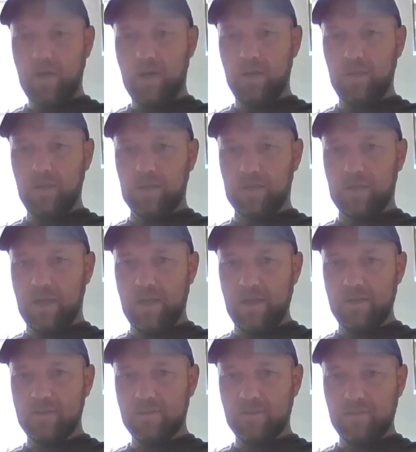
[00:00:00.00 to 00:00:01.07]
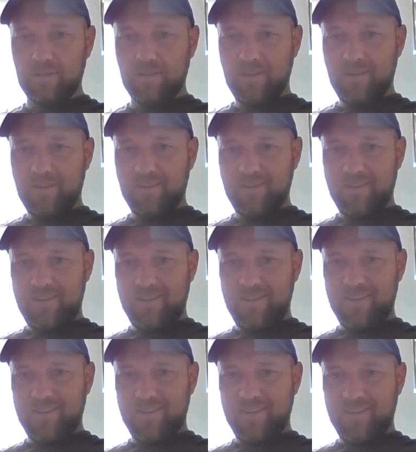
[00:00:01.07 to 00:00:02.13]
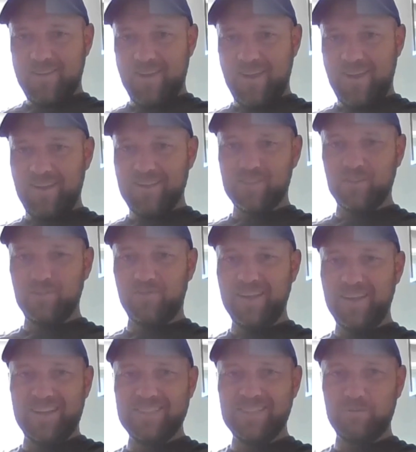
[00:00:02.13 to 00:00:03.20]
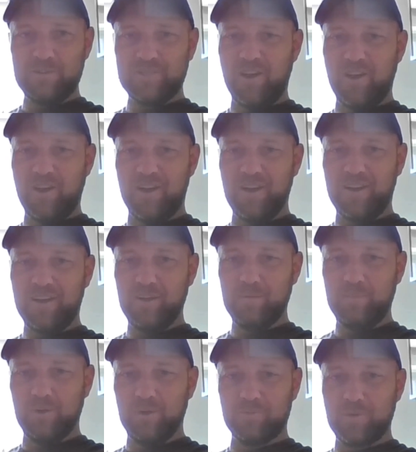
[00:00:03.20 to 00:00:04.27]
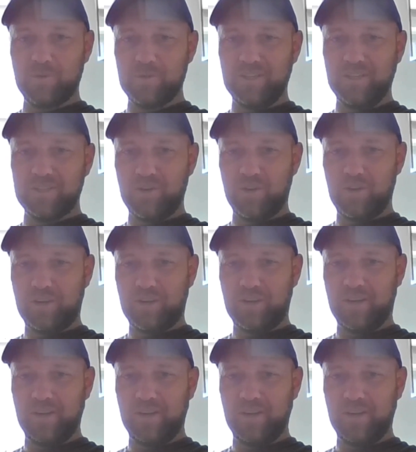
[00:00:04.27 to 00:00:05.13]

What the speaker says: like and it's so funny because he was talking about roasting a turkey,